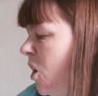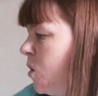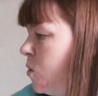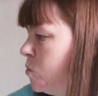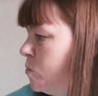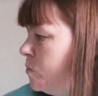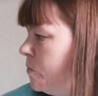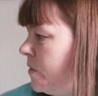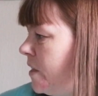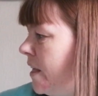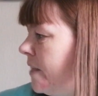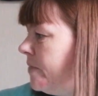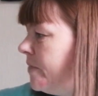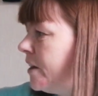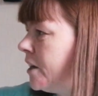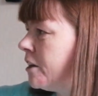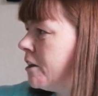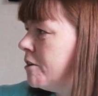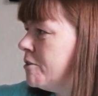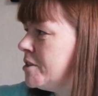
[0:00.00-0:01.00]
Oh,
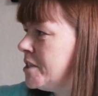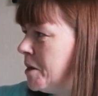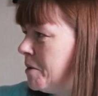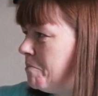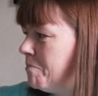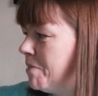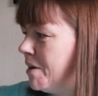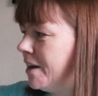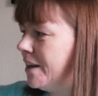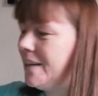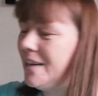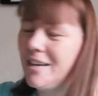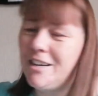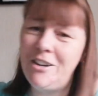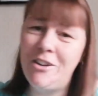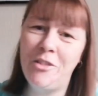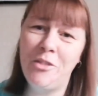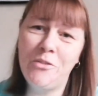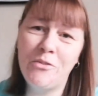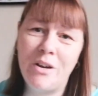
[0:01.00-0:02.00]
that goes in my
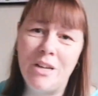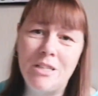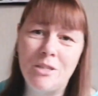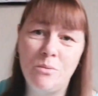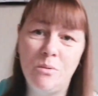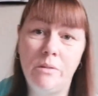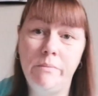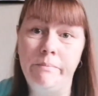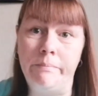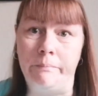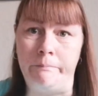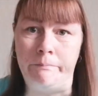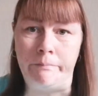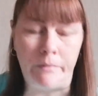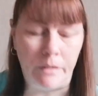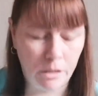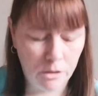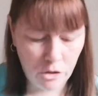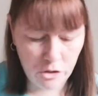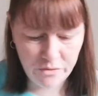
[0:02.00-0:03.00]
Linen and Threads one.
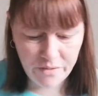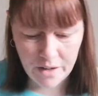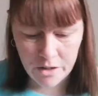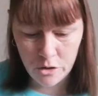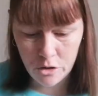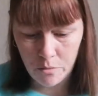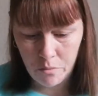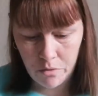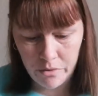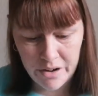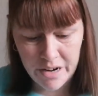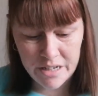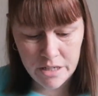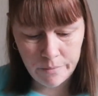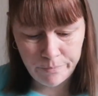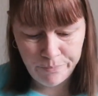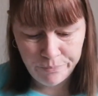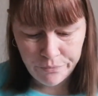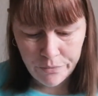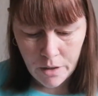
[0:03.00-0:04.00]
Just found some thread.
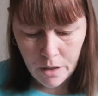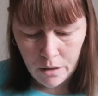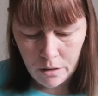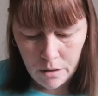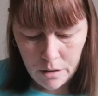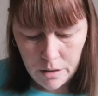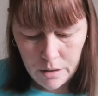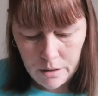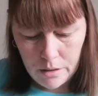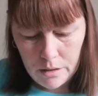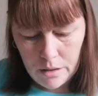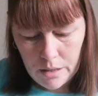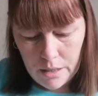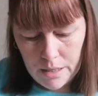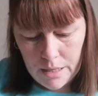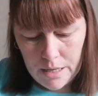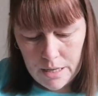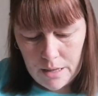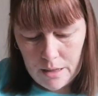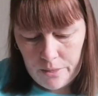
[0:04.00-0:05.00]

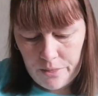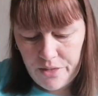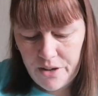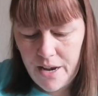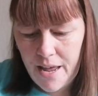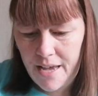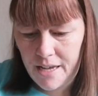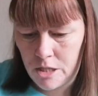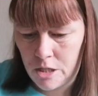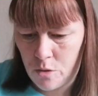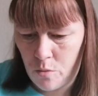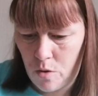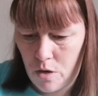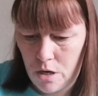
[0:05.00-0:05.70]
The next